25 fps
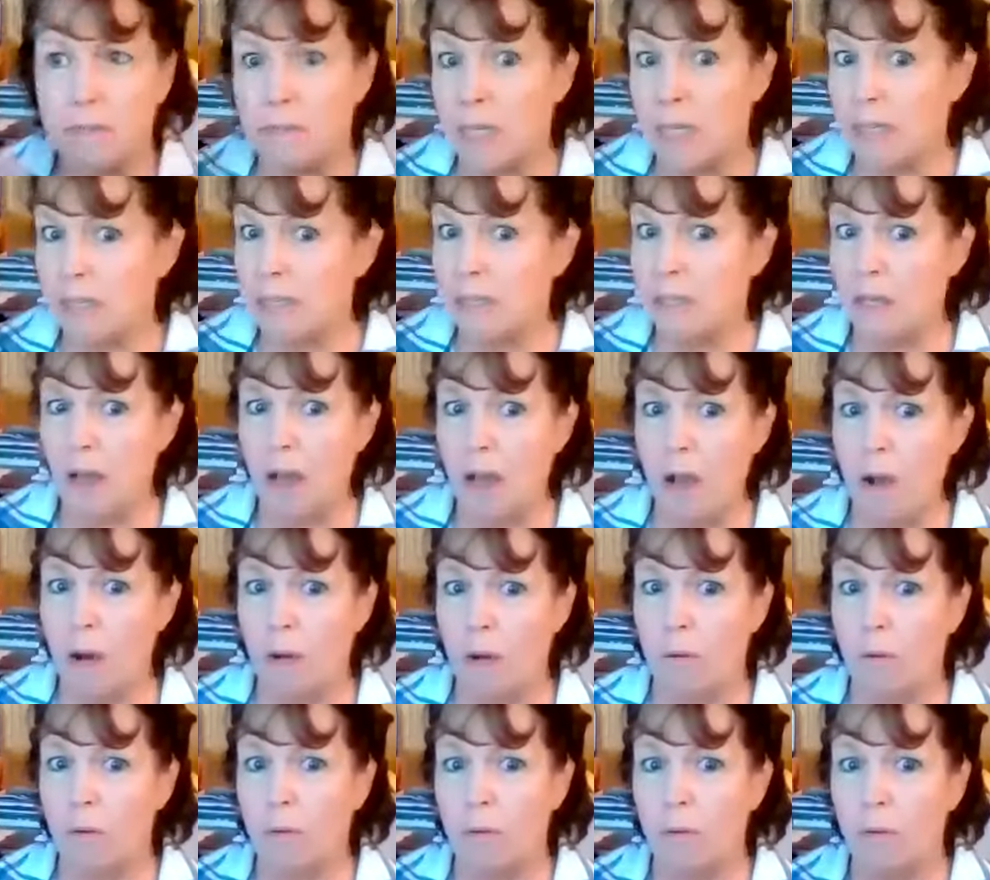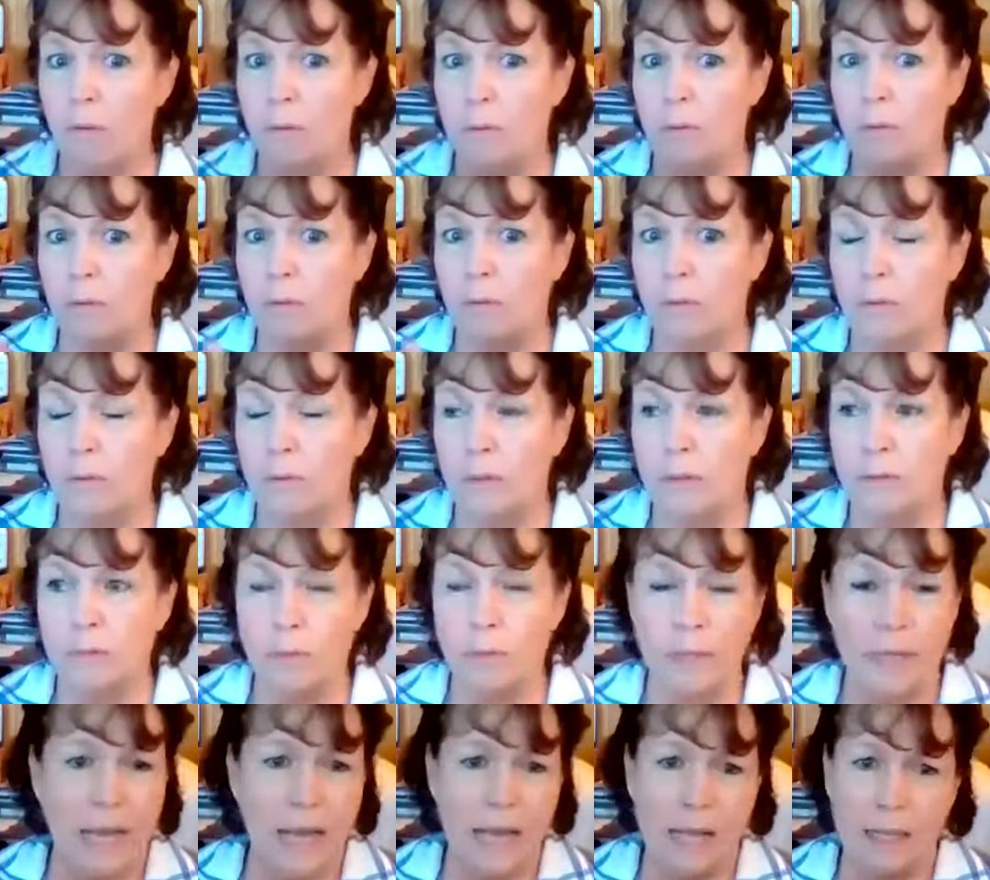letting go of
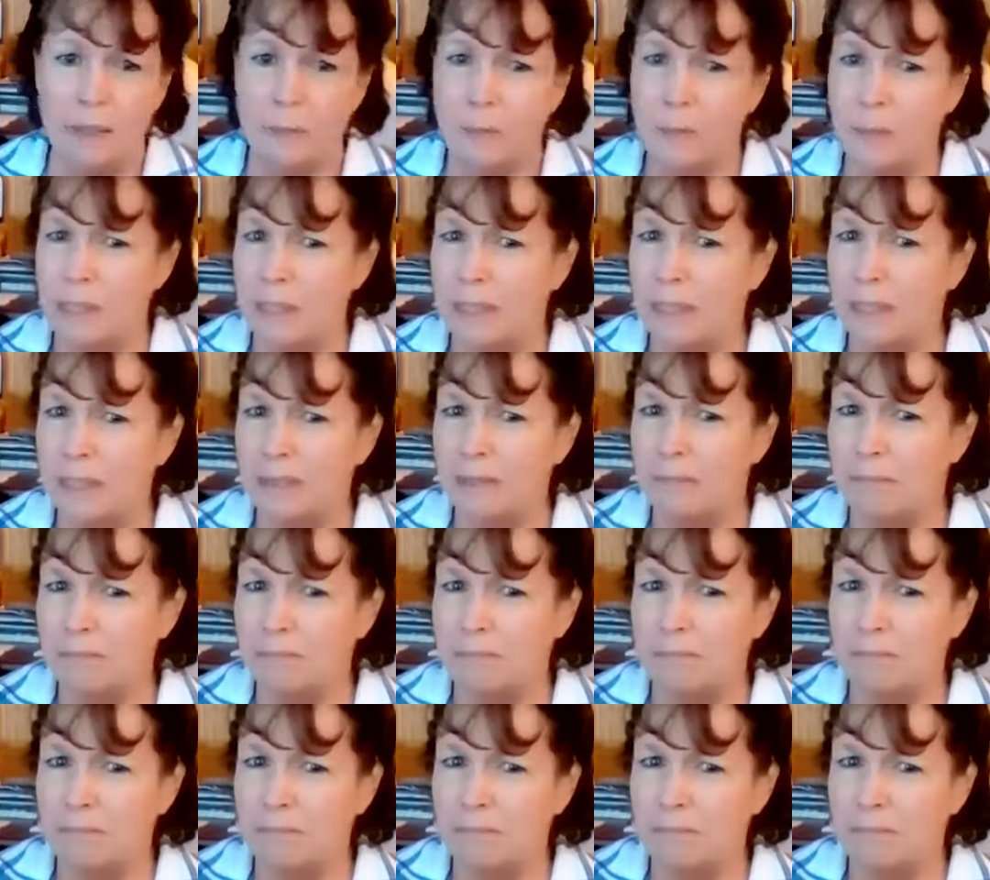what Halloween,